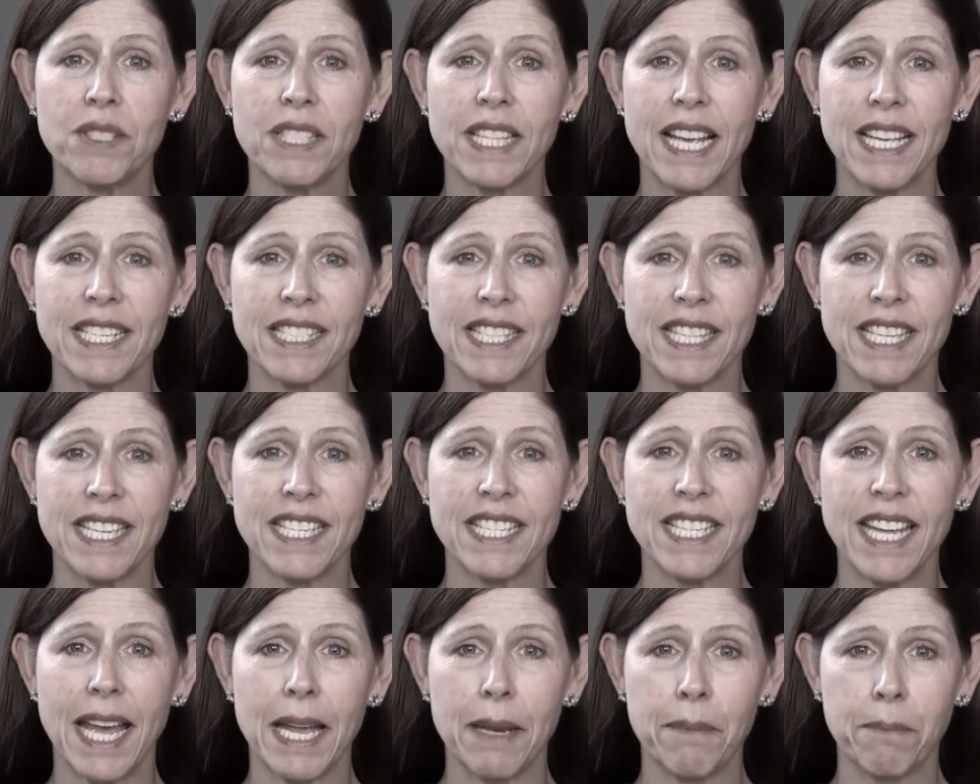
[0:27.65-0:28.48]
less than
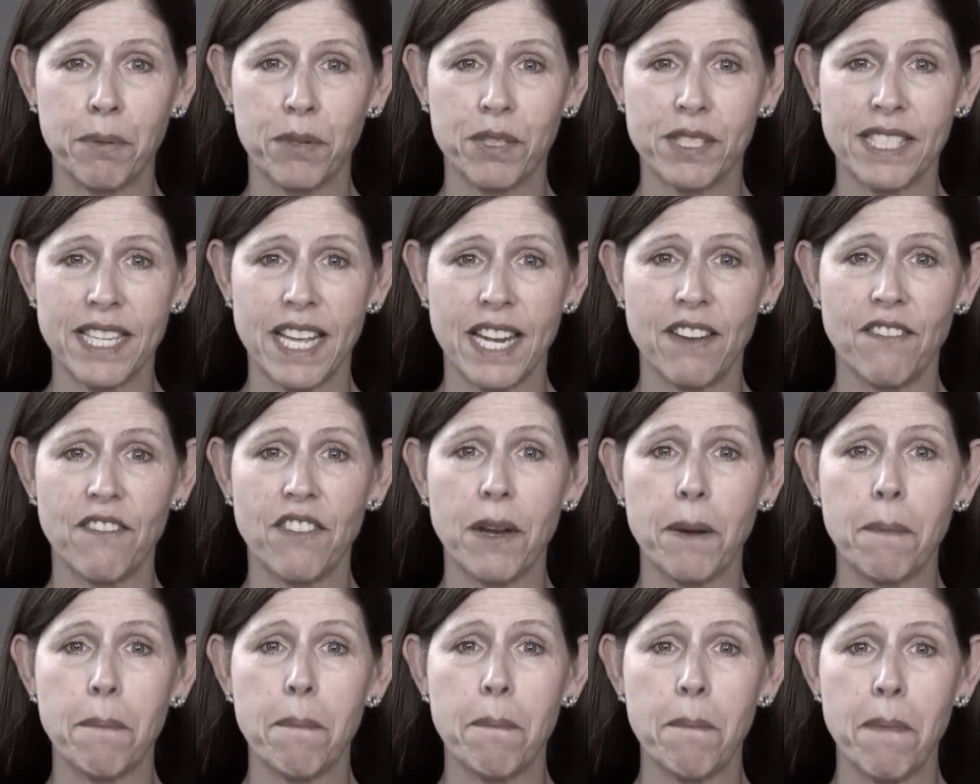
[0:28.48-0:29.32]
10% of
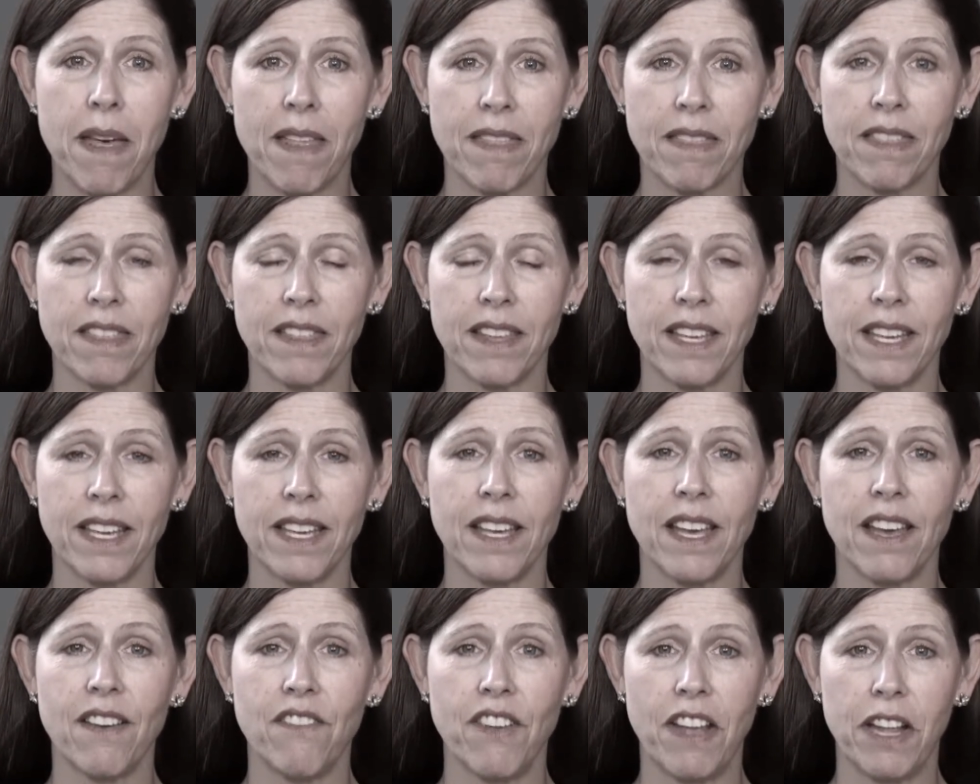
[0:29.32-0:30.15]
their monthly
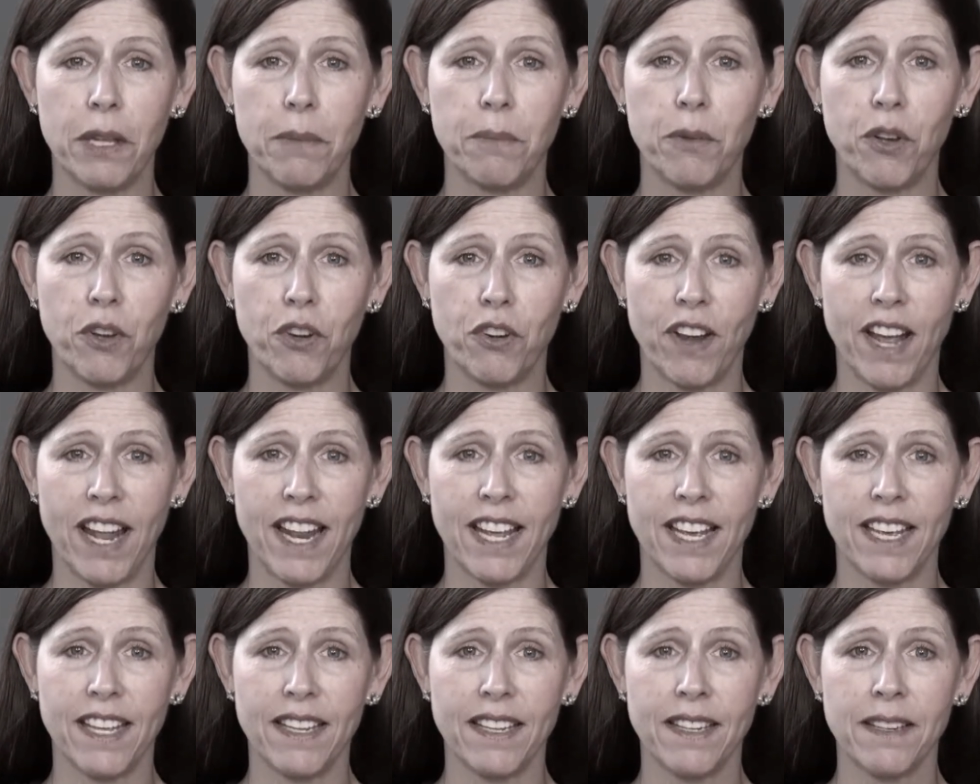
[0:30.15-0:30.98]
available
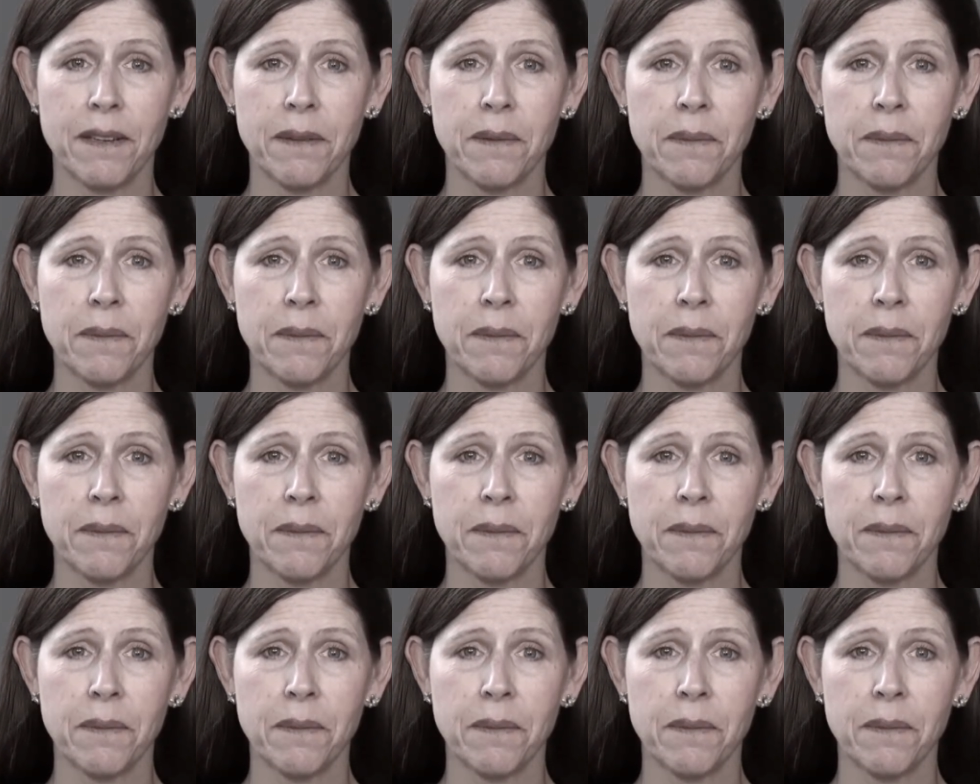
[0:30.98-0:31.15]
credit.